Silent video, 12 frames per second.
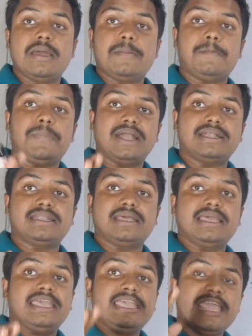but
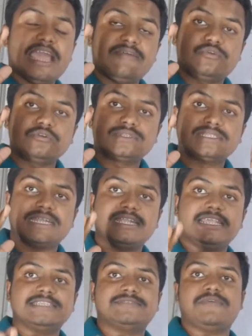he have to
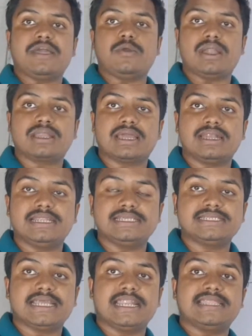satisfy one condition,